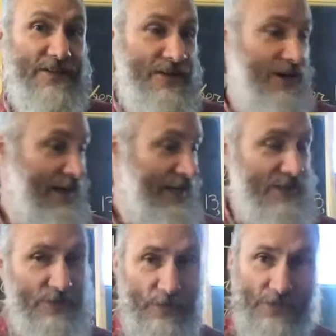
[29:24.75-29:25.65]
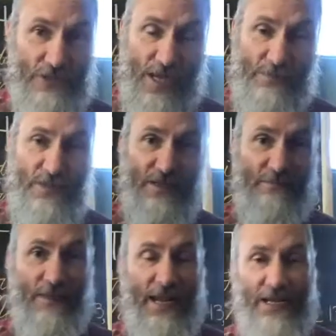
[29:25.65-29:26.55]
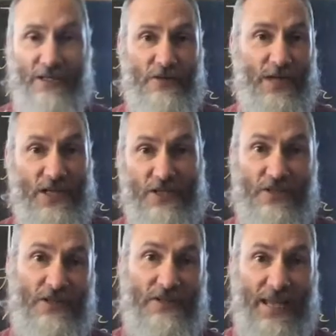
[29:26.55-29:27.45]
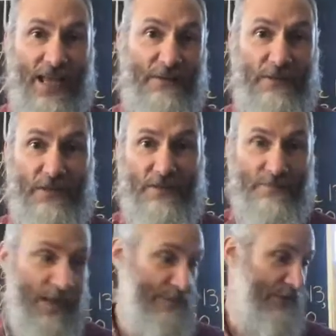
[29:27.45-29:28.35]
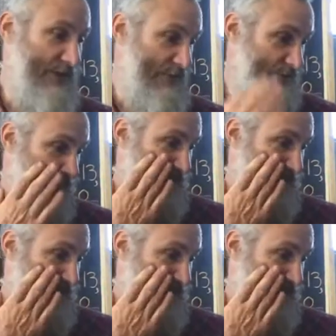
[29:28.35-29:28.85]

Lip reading: There's all kinds of cool shapes you can make, and creatures, animals, people,